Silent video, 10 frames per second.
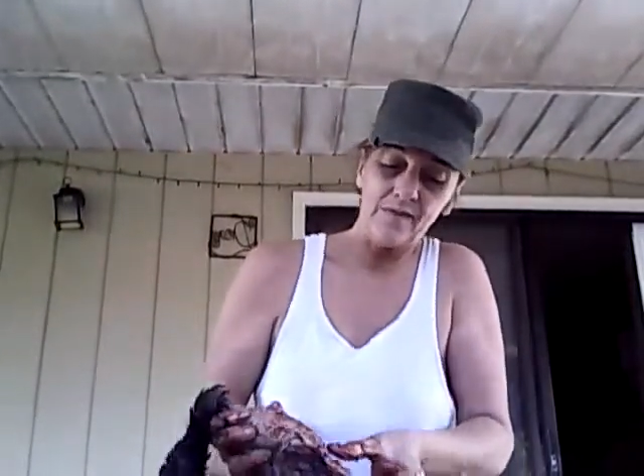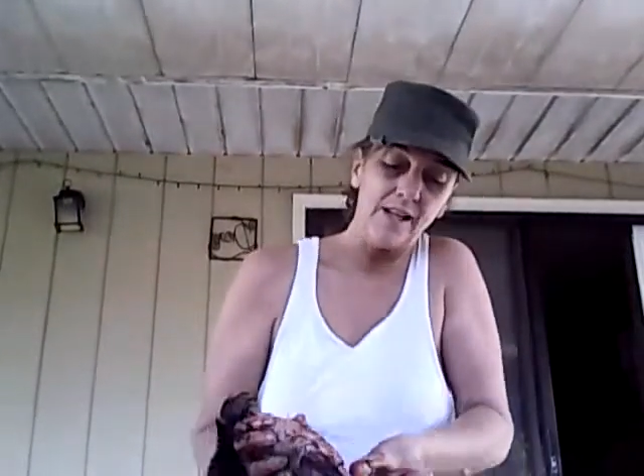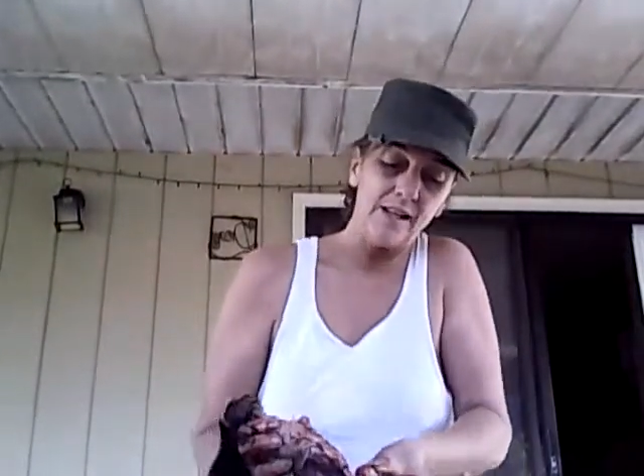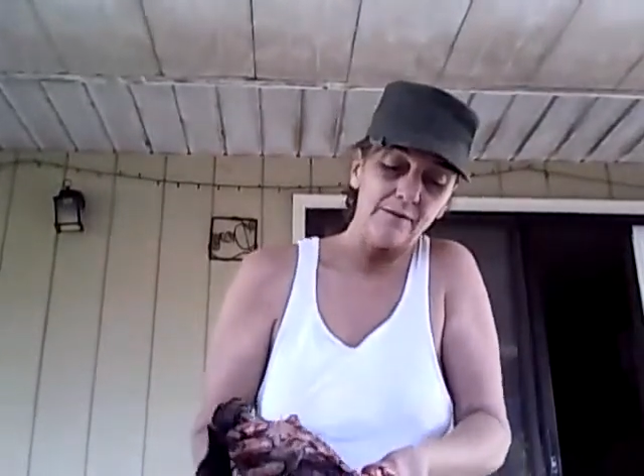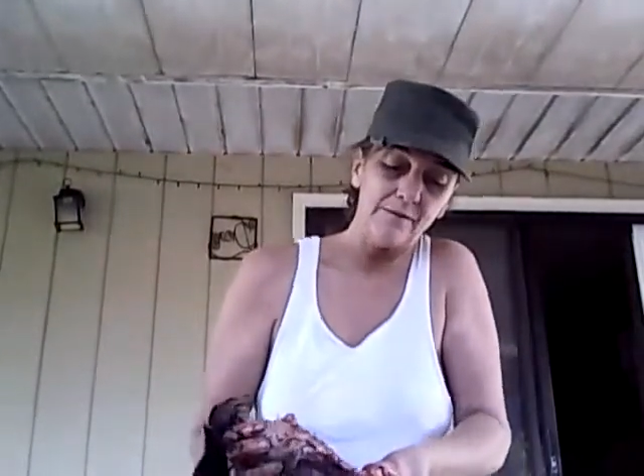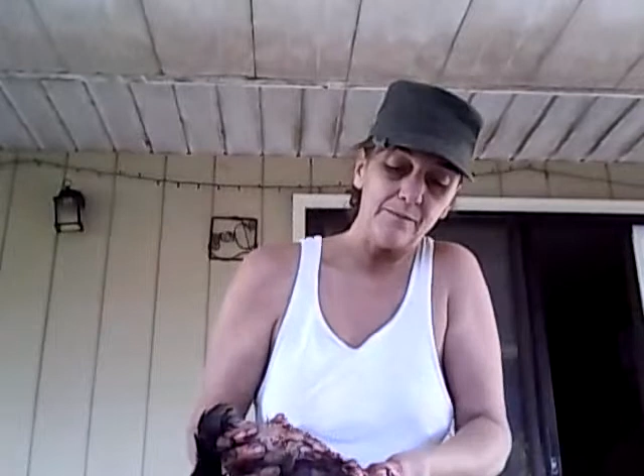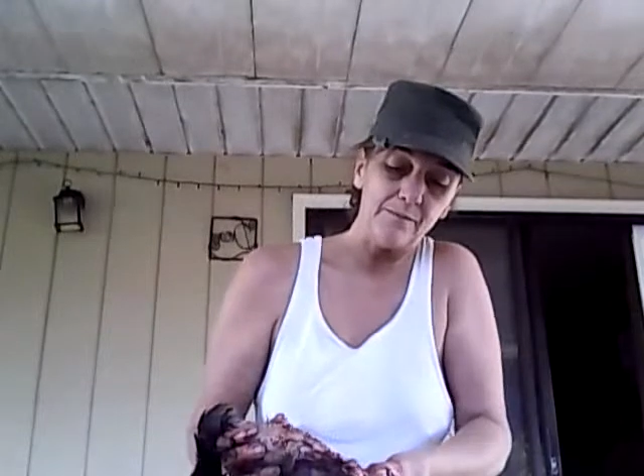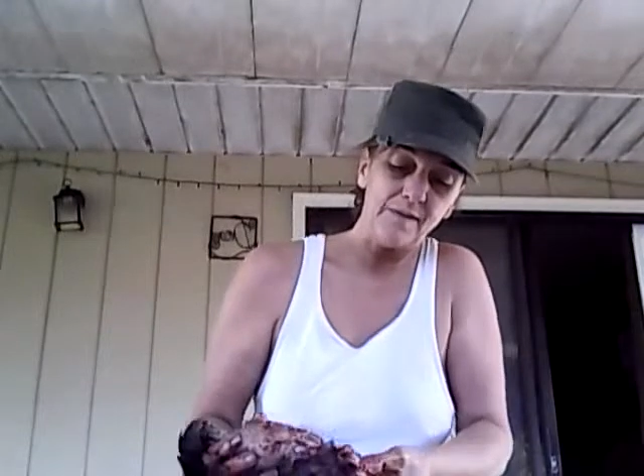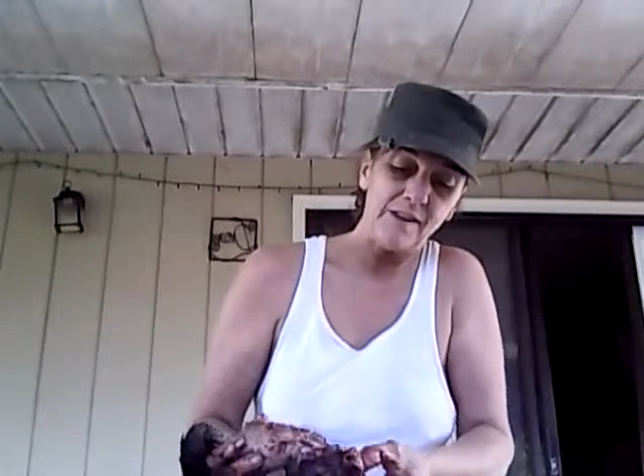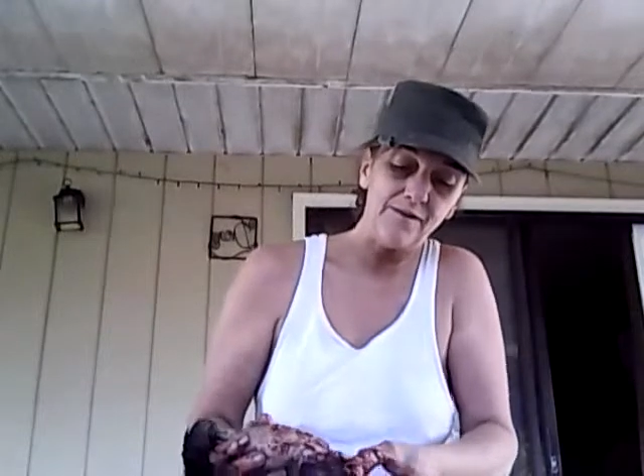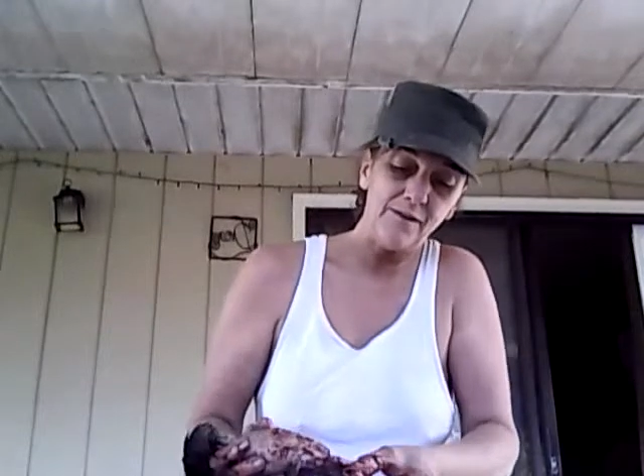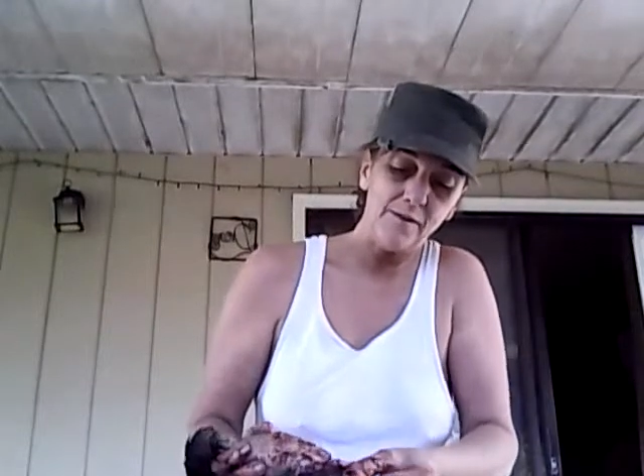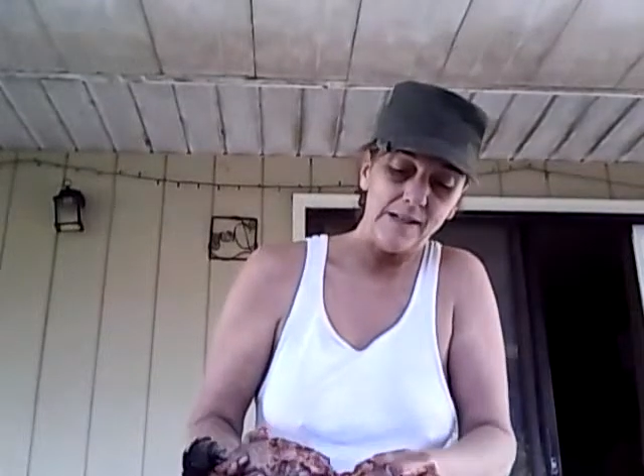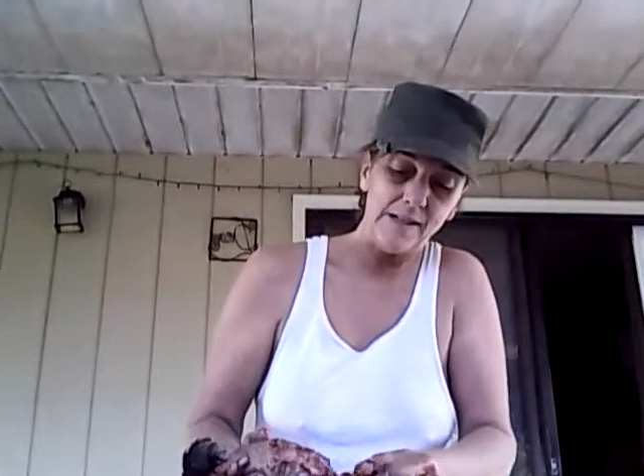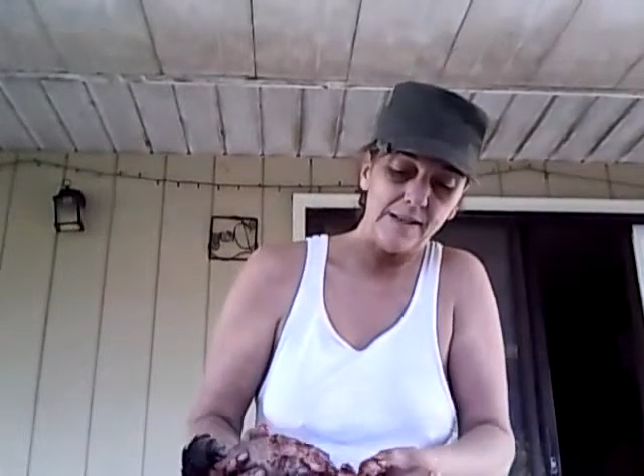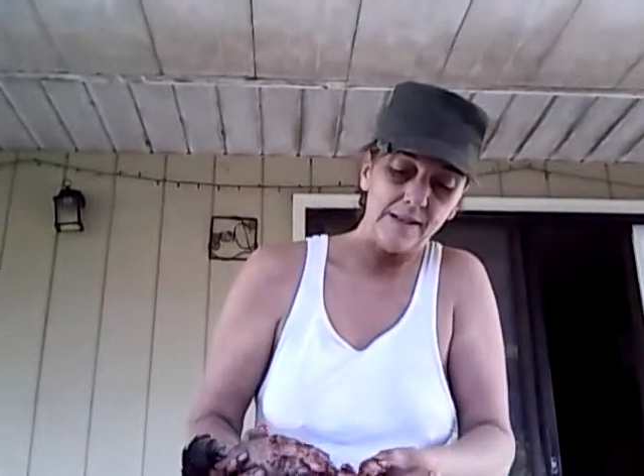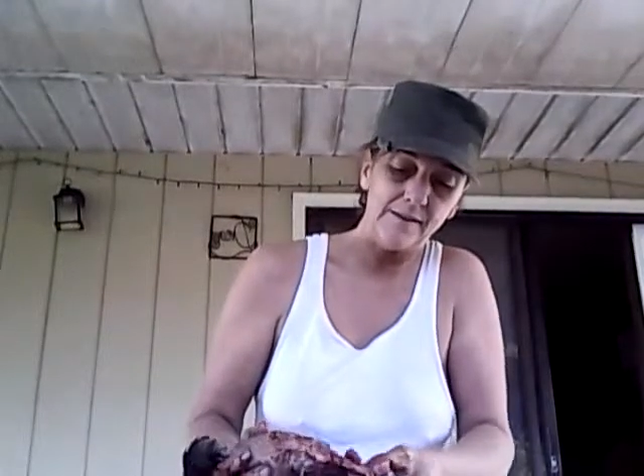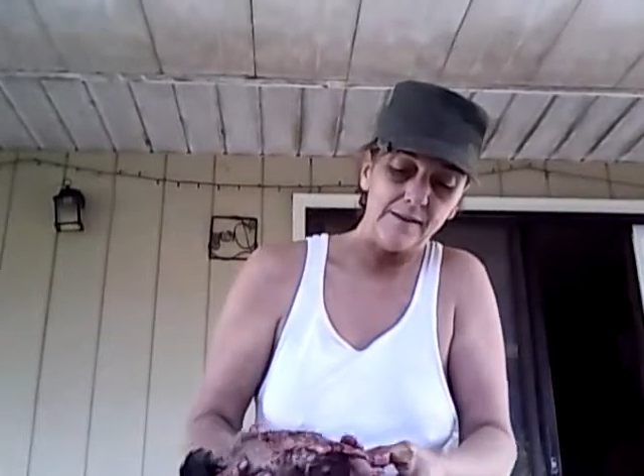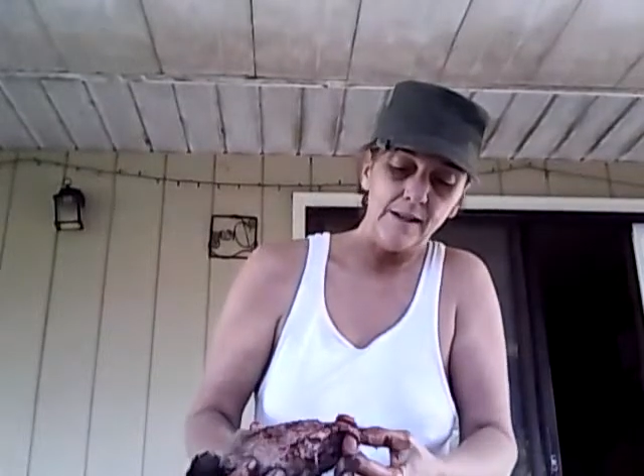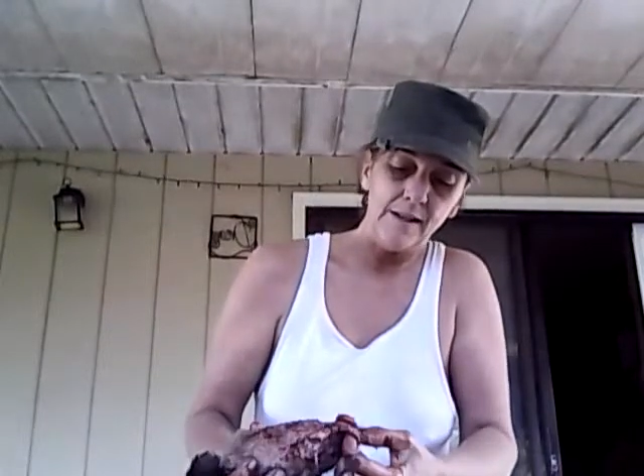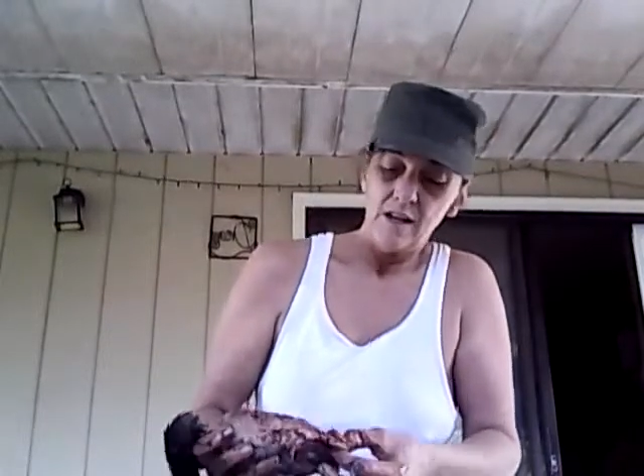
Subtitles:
I like my food pretty differently.